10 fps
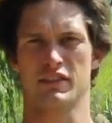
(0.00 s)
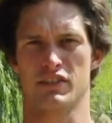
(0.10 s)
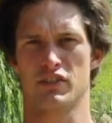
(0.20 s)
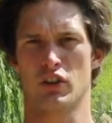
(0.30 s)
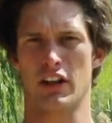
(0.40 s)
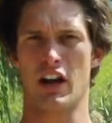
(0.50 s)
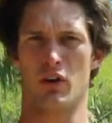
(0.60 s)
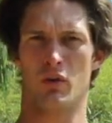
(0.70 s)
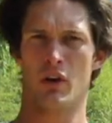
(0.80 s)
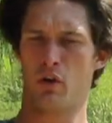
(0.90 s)
to start
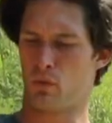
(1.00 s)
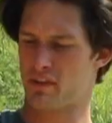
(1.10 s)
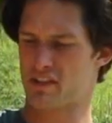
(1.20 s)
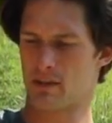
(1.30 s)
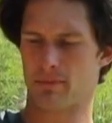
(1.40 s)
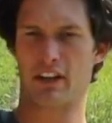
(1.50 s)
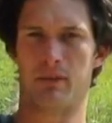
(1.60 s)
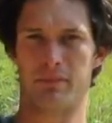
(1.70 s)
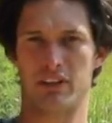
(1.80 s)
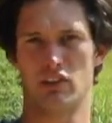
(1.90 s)
out with something
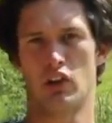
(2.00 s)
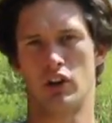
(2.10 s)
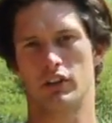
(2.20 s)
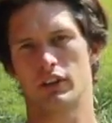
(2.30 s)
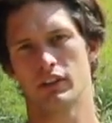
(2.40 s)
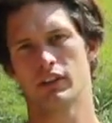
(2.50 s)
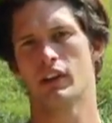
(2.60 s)
a bit longer.